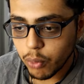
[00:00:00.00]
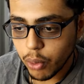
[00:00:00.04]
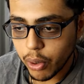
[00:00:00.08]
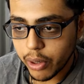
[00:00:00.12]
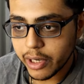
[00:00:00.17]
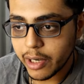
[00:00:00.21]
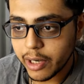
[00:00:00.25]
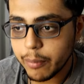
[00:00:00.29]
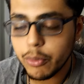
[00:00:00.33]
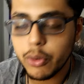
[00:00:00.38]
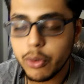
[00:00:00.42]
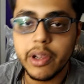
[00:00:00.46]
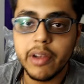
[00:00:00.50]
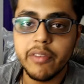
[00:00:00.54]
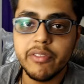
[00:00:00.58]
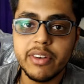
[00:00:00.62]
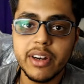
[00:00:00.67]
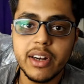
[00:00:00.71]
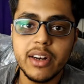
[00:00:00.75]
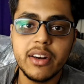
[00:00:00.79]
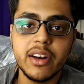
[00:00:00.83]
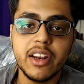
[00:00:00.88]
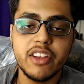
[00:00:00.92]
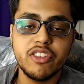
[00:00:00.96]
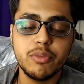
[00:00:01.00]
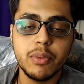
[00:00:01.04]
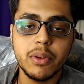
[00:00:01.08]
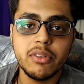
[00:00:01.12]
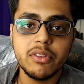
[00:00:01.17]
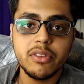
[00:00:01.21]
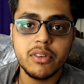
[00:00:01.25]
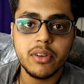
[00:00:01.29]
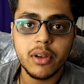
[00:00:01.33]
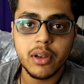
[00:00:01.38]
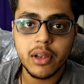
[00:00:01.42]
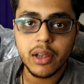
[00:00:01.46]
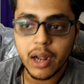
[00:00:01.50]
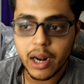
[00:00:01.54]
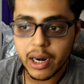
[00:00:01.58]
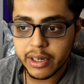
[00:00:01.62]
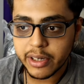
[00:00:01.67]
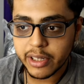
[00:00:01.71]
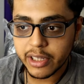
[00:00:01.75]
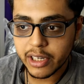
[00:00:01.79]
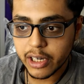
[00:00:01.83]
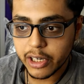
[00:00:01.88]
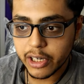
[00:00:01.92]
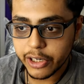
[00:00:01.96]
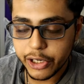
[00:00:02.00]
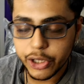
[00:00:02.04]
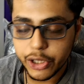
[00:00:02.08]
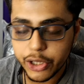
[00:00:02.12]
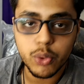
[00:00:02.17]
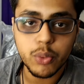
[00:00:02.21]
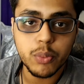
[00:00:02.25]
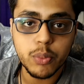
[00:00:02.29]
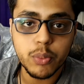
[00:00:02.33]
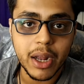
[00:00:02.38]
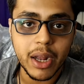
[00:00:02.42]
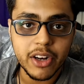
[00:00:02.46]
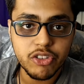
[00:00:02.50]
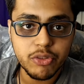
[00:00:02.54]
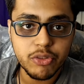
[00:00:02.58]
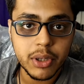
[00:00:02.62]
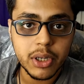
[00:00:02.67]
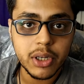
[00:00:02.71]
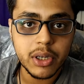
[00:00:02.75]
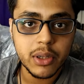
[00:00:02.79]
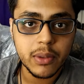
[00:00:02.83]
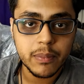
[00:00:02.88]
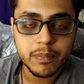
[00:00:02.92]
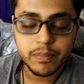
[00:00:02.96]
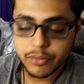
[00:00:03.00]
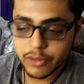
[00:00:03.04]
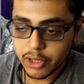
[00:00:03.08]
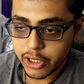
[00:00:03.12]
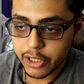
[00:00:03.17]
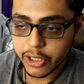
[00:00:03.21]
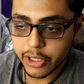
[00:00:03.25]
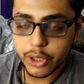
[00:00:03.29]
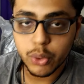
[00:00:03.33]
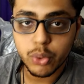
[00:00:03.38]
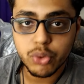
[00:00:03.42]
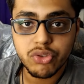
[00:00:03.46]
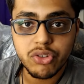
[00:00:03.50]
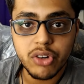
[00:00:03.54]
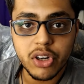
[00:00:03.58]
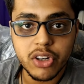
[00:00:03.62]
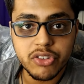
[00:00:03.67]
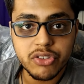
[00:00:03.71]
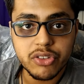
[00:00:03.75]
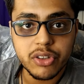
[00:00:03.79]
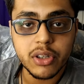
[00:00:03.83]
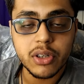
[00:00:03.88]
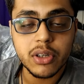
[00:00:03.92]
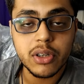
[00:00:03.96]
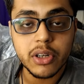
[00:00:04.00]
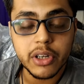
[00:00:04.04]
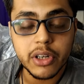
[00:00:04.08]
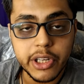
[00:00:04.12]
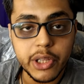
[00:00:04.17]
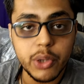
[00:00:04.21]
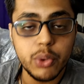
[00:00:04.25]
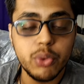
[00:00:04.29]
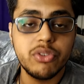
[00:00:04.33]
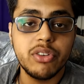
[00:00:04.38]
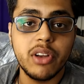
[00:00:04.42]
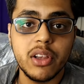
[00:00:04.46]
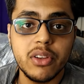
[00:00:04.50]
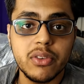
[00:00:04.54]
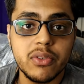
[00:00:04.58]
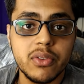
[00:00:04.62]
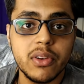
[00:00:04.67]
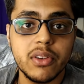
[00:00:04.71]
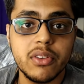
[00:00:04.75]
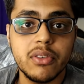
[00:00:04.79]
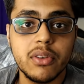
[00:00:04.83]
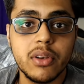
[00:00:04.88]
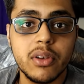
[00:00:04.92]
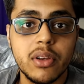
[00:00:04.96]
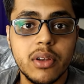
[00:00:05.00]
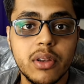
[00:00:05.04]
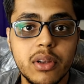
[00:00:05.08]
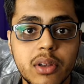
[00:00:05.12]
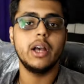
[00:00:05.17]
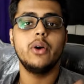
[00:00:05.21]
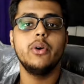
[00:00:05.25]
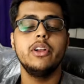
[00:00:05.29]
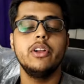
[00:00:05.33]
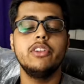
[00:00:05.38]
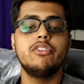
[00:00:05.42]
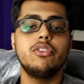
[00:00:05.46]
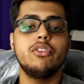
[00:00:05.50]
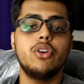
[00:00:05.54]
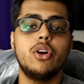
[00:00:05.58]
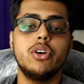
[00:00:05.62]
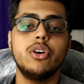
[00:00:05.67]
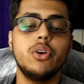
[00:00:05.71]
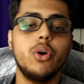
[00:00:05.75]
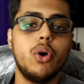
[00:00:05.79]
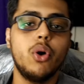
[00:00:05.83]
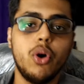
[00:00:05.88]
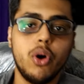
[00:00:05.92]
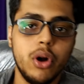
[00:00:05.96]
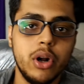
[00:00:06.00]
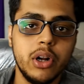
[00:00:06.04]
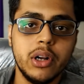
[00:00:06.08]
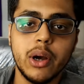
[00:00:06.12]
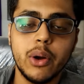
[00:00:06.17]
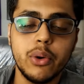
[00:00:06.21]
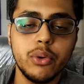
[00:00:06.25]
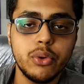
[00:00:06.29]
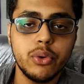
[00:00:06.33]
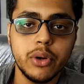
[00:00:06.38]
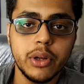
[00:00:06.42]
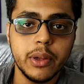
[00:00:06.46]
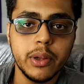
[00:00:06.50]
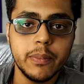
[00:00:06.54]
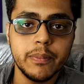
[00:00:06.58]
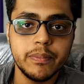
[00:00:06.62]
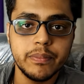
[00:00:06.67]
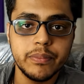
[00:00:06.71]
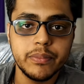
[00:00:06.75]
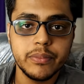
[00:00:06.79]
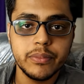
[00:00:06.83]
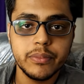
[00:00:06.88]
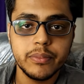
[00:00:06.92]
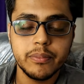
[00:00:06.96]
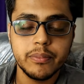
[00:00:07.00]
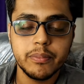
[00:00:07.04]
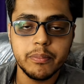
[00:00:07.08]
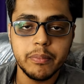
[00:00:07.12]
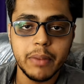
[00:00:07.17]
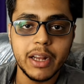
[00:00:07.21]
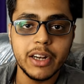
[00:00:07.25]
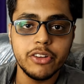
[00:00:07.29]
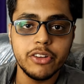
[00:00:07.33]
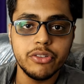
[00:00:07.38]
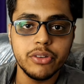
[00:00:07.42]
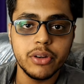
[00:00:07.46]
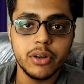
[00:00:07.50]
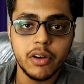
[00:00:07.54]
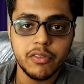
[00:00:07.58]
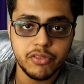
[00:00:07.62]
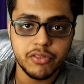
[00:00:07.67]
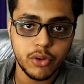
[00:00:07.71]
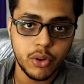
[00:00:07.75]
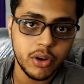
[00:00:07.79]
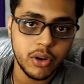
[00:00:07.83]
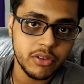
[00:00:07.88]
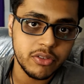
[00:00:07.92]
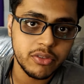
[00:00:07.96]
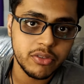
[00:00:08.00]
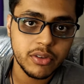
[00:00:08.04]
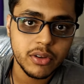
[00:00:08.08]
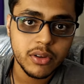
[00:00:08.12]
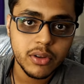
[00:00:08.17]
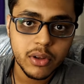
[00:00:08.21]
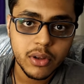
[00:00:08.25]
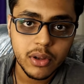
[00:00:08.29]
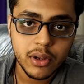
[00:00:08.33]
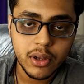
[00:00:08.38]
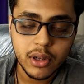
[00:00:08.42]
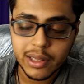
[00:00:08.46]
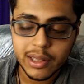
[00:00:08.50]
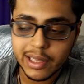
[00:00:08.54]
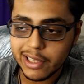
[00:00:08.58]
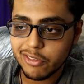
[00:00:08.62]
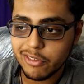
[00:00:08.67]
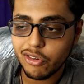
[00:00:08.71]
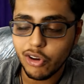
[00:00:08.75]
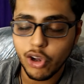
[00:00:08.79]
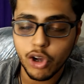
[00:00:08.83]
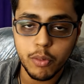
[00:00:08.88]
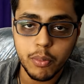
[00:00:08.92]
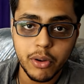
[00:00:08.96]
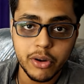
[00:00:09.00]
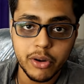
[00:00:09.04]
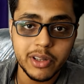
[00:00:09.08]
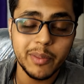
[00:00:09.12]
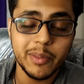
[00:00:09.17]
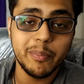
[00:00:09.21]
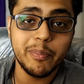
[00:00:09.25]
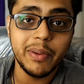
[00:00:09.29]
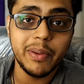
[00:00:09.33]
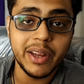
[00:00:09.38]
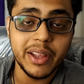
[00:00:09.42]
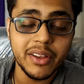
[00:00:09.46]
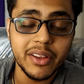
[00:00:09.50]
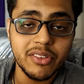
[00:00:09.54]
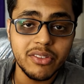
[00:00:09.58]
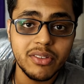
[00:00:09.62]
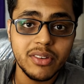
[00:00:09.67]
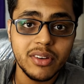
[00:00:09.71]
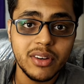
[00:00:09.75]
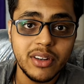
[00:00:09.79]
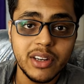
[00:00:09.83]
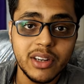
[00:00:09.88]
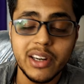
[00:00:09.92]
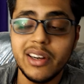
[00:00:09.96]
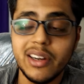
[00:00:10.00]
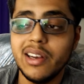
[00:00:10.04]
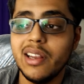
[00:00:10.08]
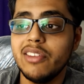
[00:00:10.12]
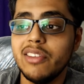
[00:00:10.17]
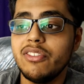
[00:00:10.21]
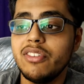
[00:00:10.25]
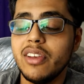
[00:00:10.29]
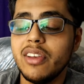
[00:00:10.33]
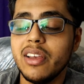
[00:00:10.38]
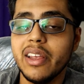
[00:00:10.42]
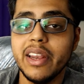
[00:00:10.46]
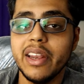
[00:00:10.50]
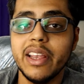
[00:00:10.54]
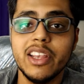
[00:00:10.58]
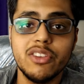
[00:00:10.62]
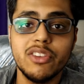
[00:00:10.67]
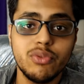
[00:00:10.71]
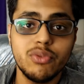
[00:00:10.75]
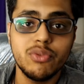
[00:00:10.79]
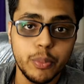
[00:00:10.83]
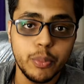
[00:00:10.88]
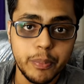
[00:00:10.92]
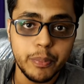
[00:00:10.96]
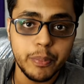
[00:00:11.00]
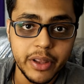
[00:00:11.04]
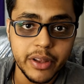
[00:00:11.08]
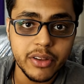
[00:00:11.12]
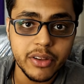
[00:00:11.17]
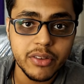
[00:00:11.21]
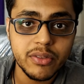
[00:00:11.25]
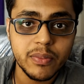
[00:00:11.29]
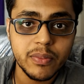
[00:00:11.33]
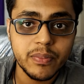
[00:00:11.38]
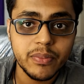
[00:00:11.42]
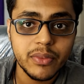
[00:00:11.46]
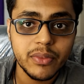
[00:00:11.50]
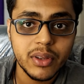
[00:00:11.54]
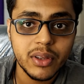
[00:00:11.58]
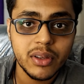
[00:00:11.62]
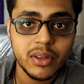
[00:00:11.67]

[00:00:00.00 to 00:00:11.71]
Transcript: I want him to give till Christmas under a new management, new structure, new transfers. It's not all down to the manager, of course. Let's talk about the players, the disgraceful players.